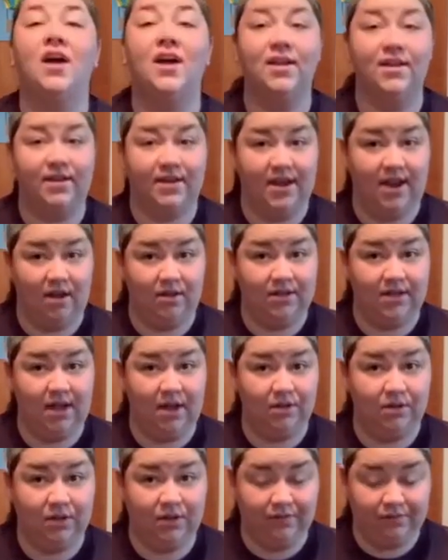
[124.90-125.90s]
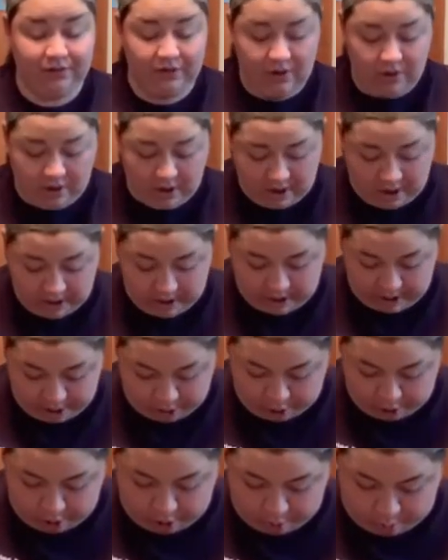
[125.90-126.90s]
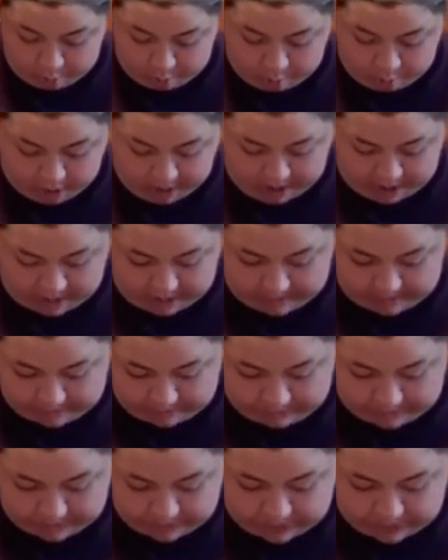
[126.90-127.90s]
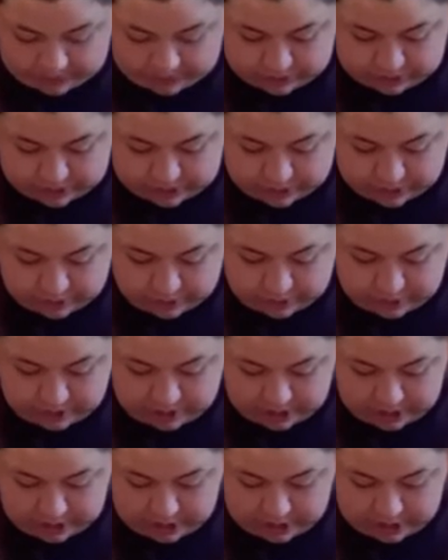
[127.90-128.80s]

Now down to the floor. One, two,